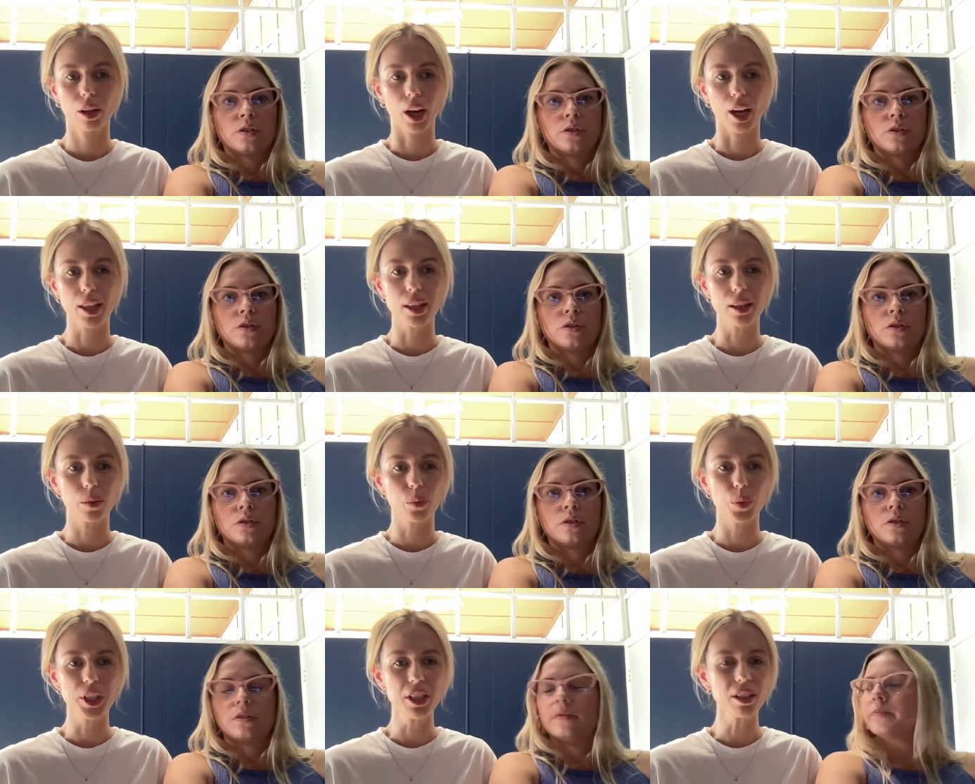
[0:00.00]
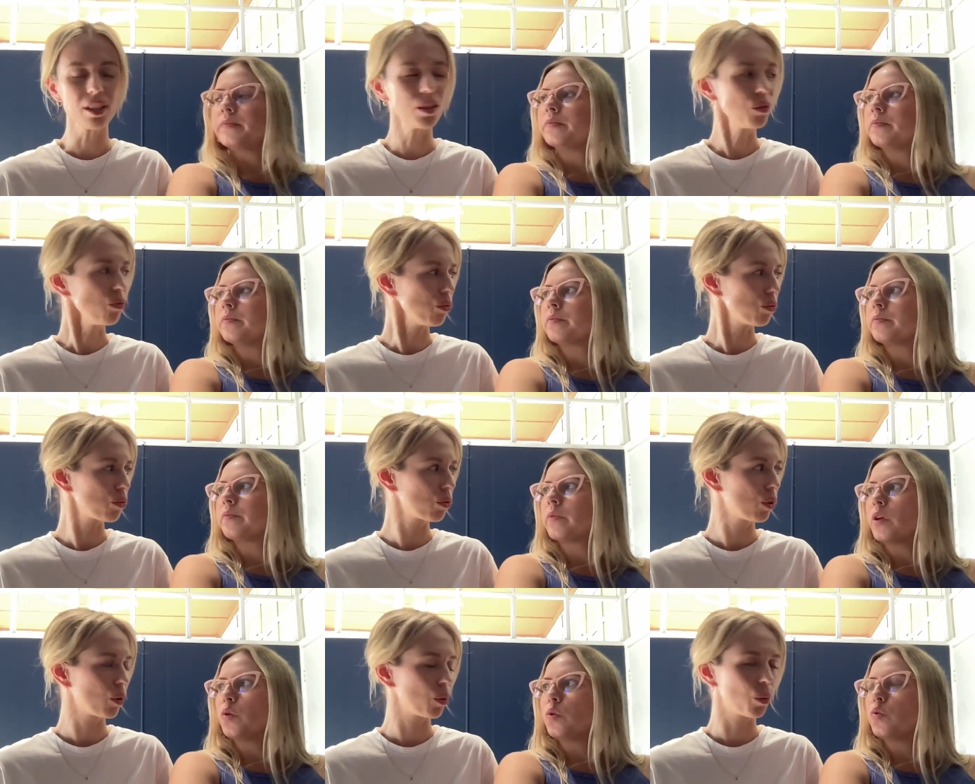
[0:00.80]
Speaker 1: I, we just
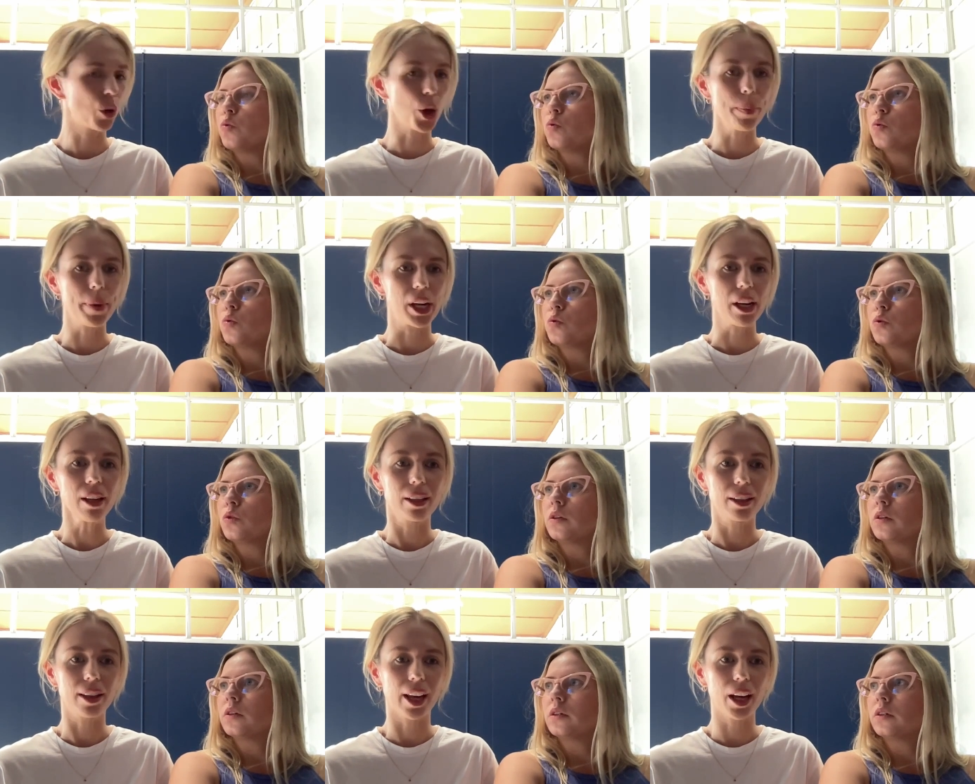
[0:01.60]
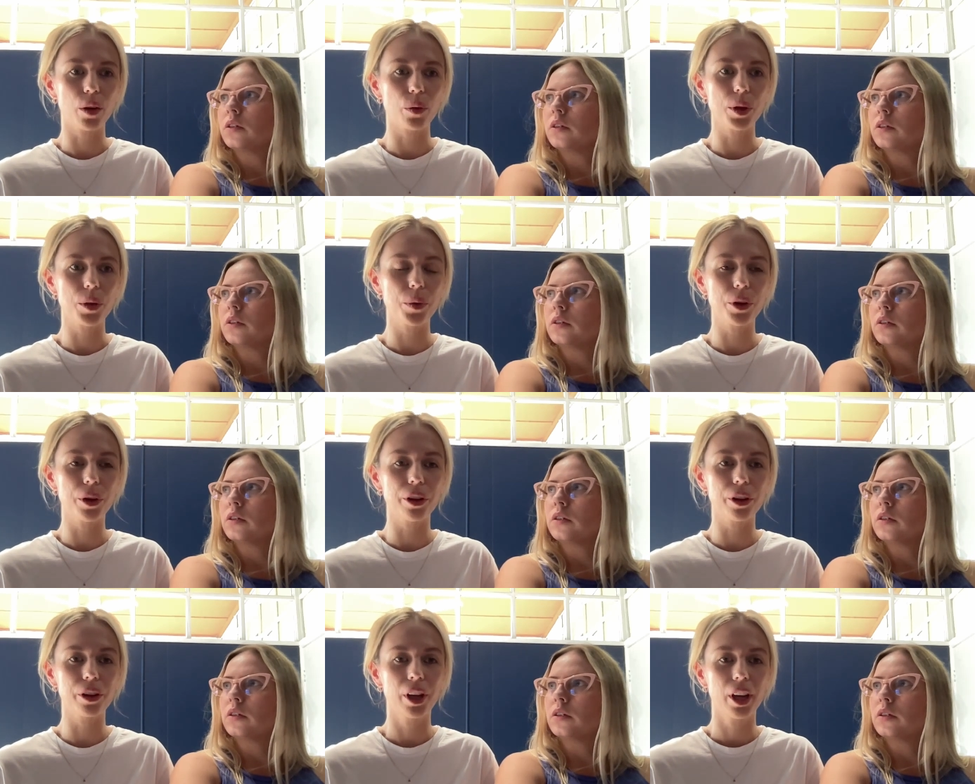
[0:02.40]
committed. Like we
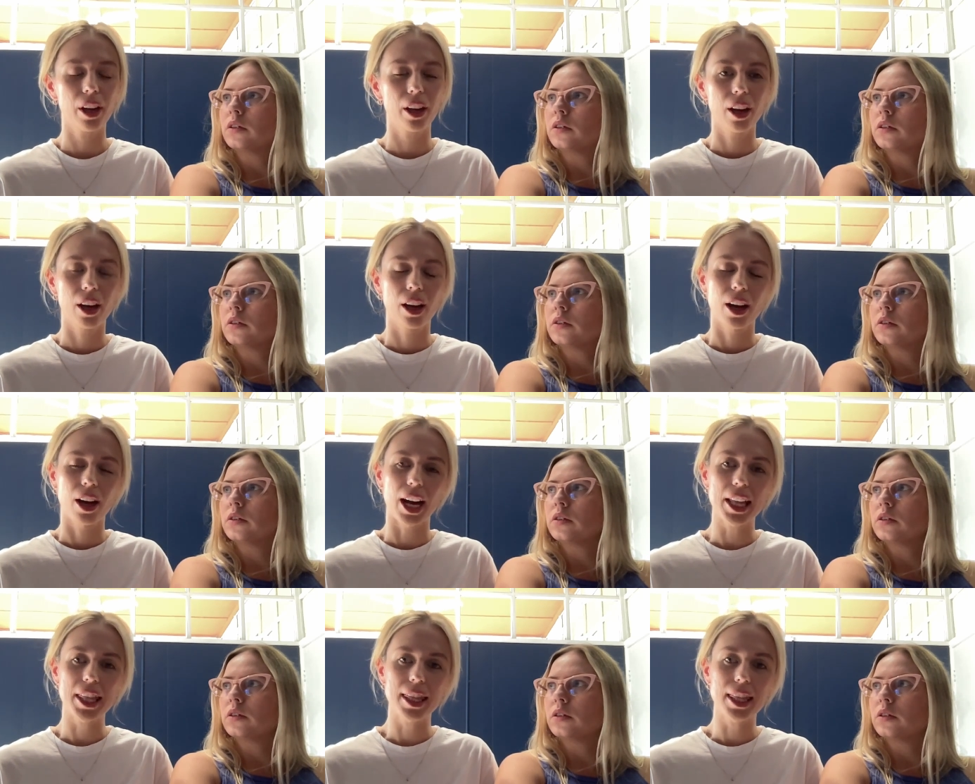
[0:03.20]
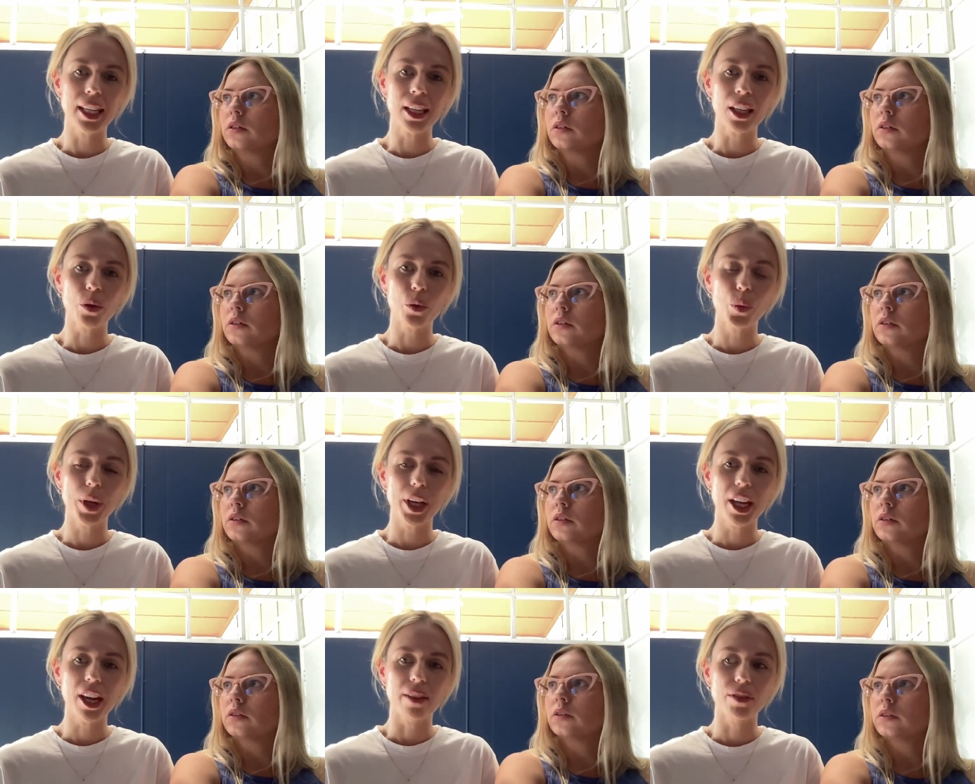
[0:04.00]
were, I think
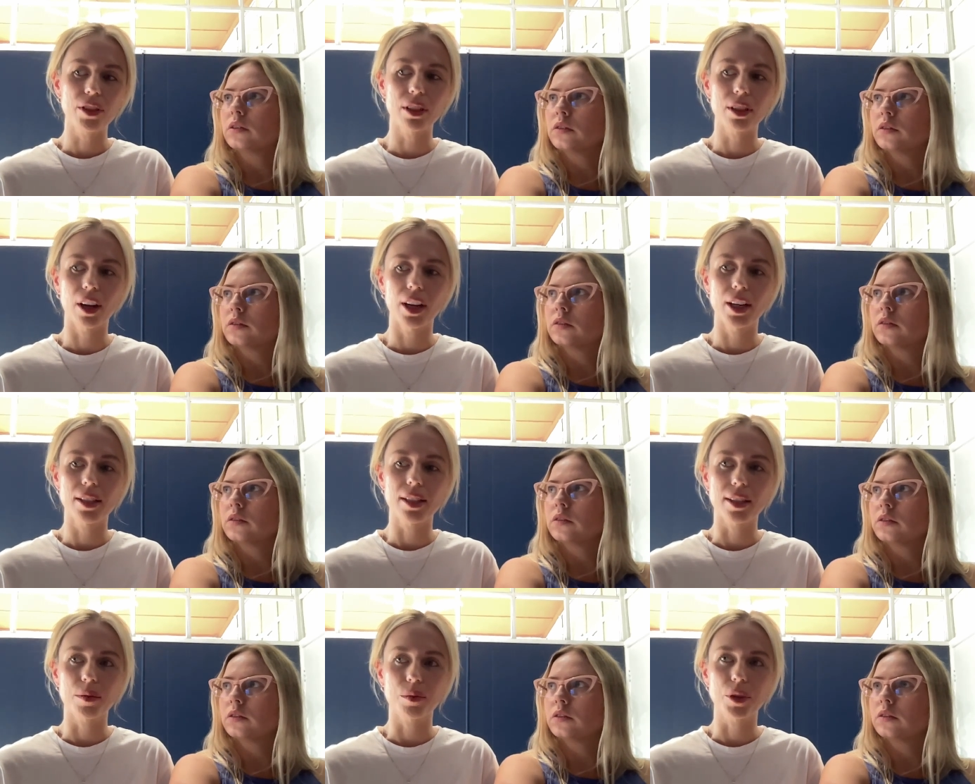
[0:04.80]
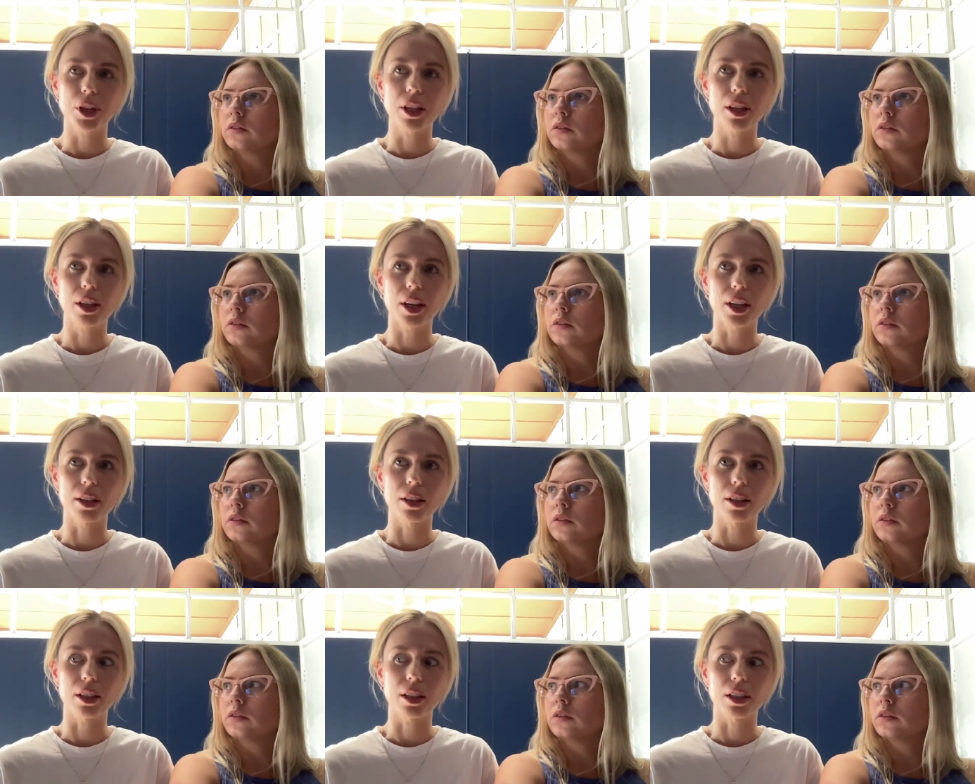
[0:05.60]
we have signed up with
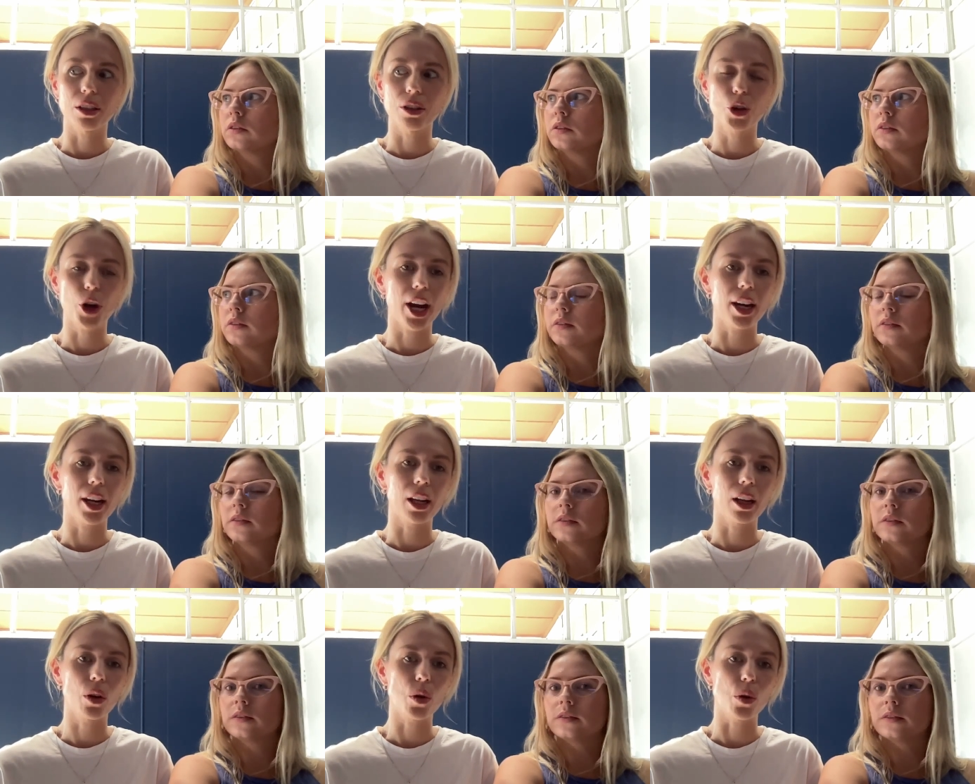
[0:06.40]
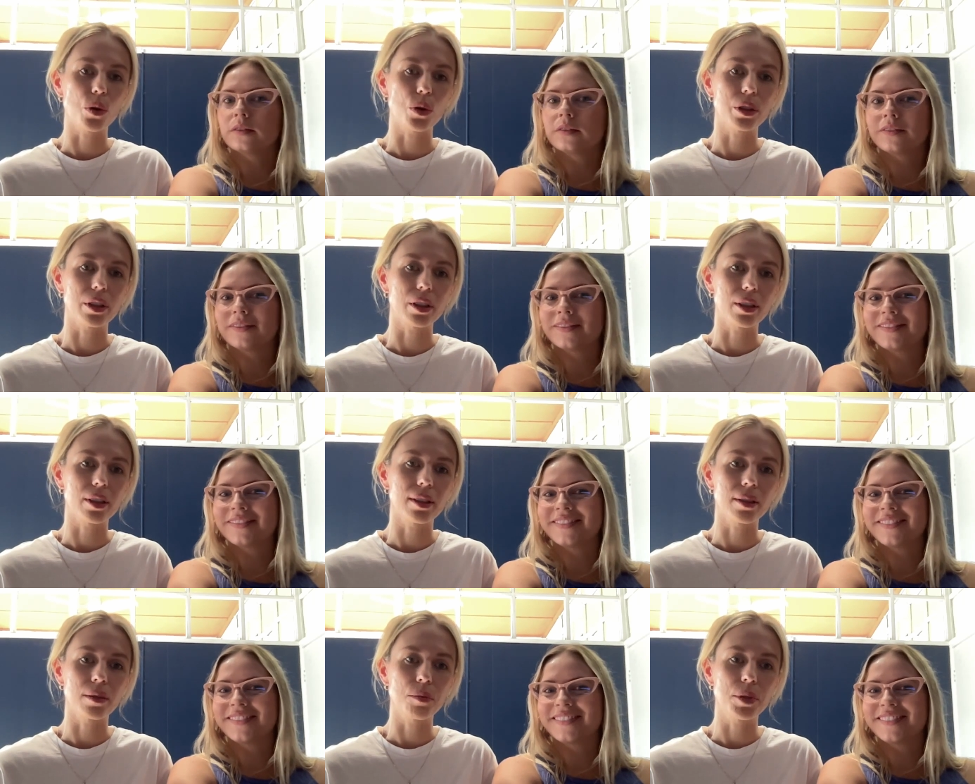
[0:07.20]
other training courses
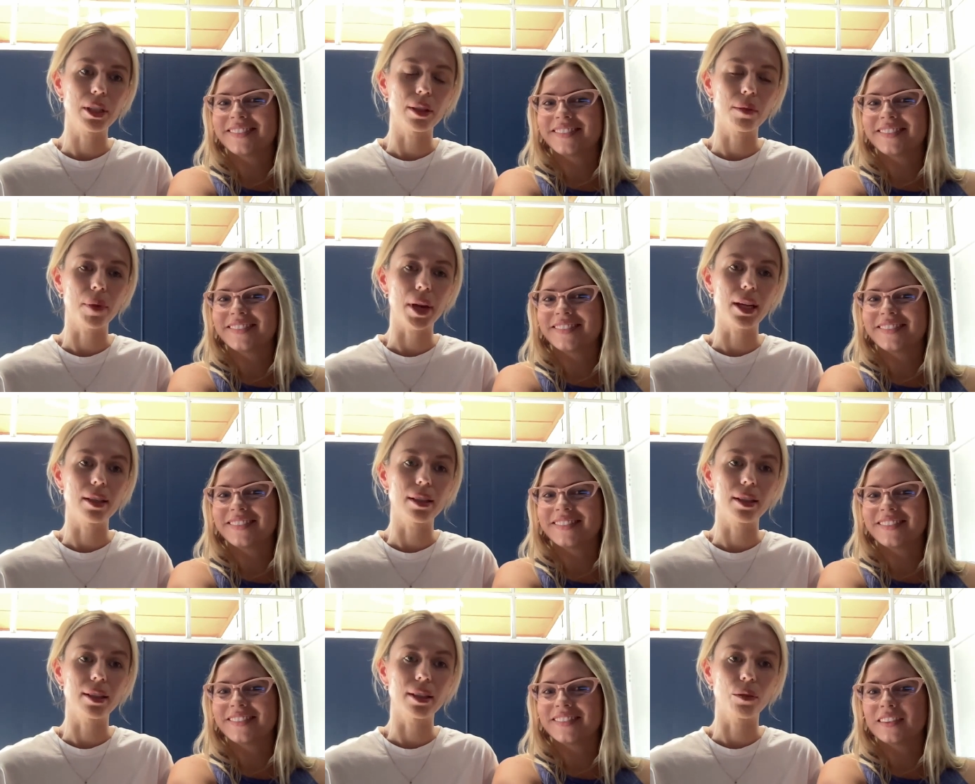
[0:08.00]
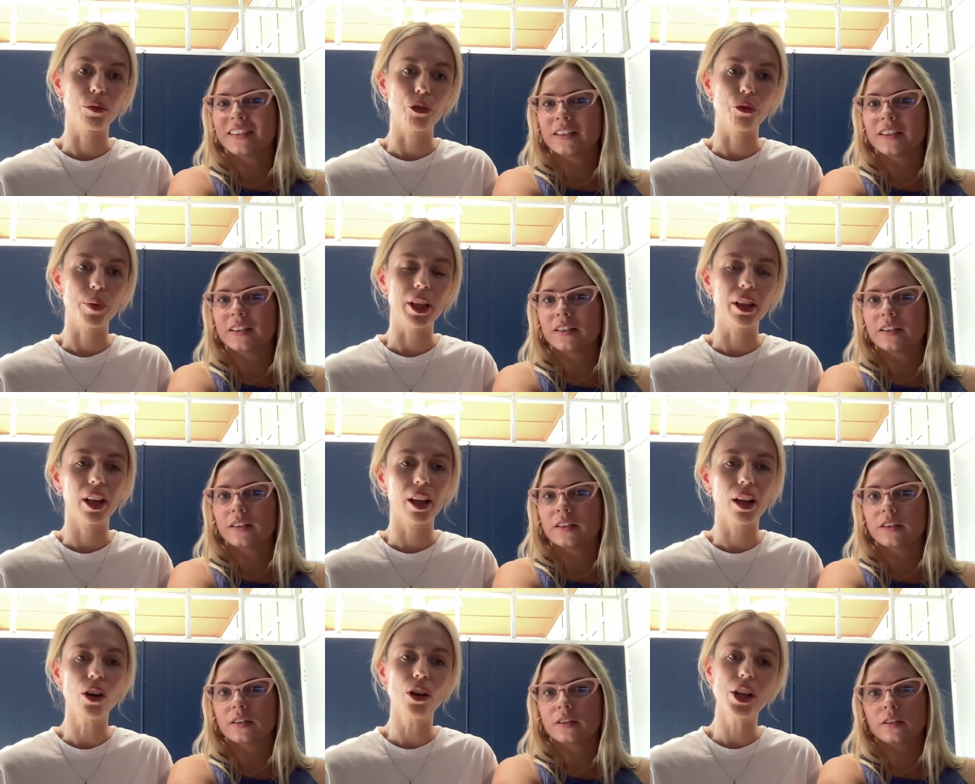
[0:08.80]
and bits and pieces, and we've been like,
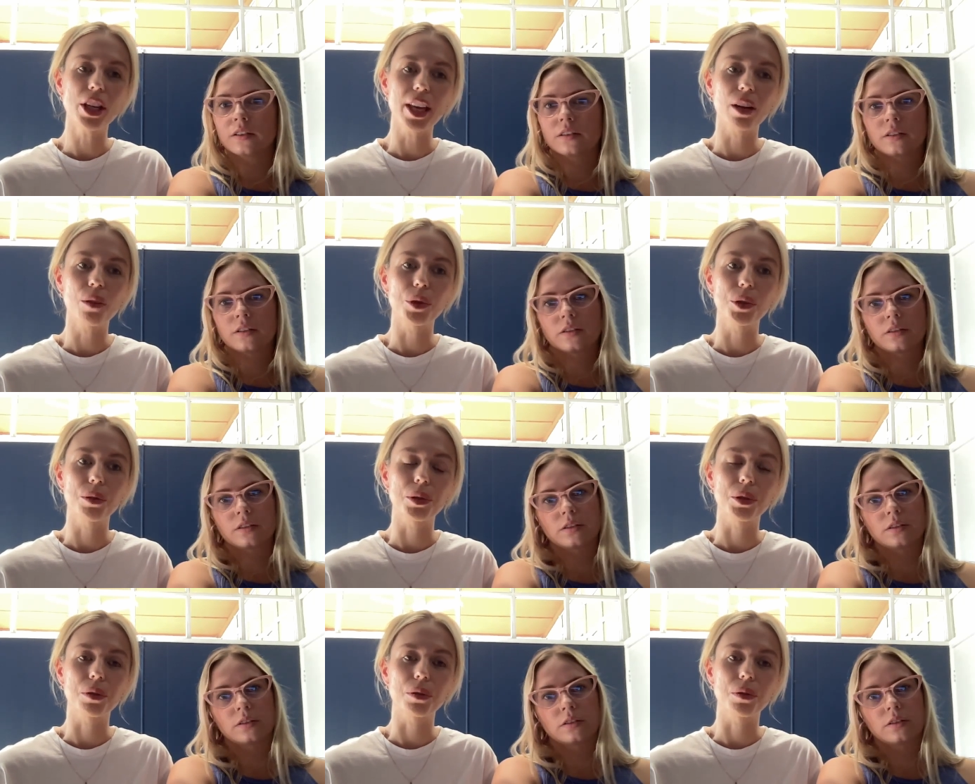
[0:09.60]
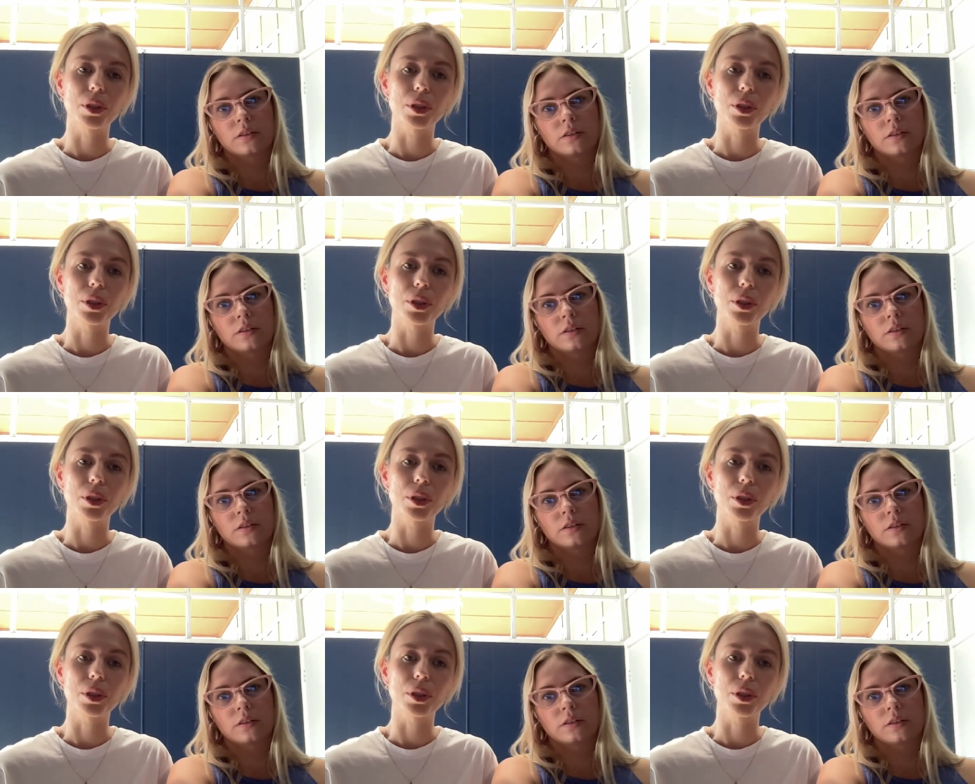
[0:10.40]
oh yeah, we'll